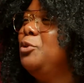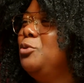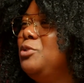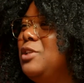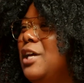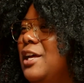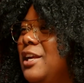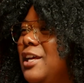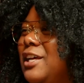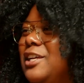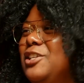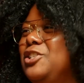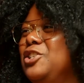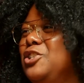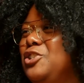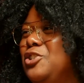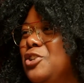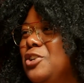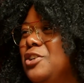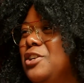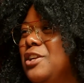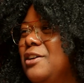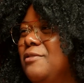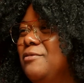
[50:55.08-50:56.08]
lieutenant, and she
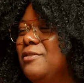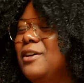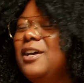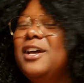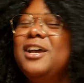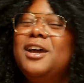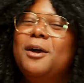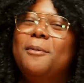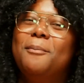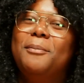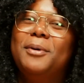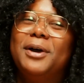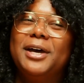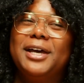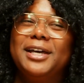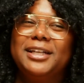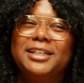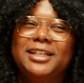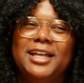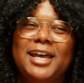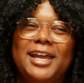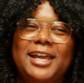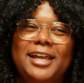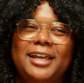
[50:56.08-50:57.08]
shouldn't have. But
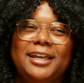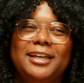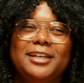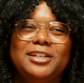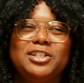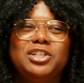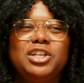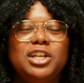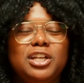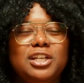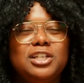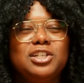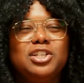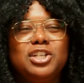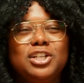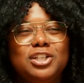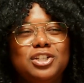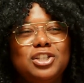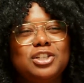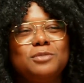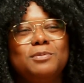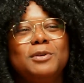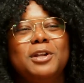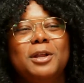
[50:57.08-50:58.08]
like, she she's
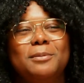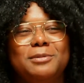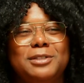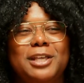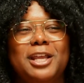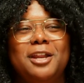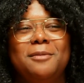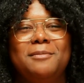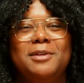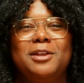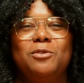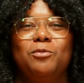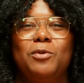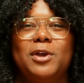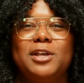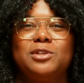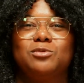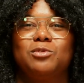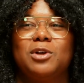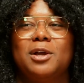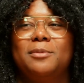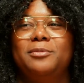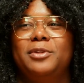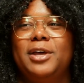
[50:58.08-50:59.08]
just been upsetting me in ways
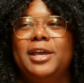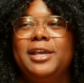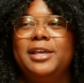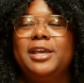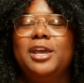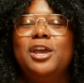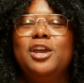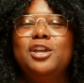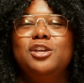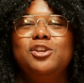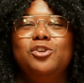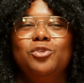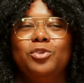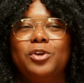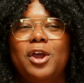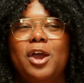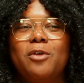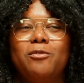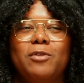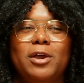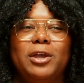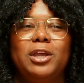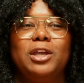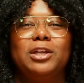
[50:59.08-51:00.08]
where I'm like, you're
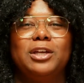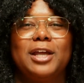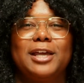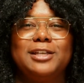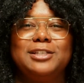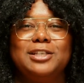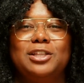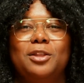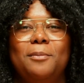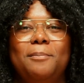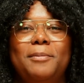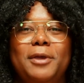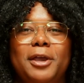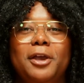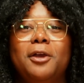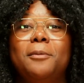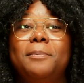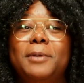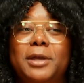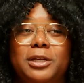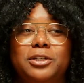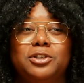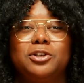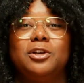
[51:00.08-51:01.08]
not recognizing the bigger
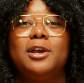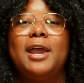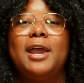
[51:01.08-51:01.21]
picture.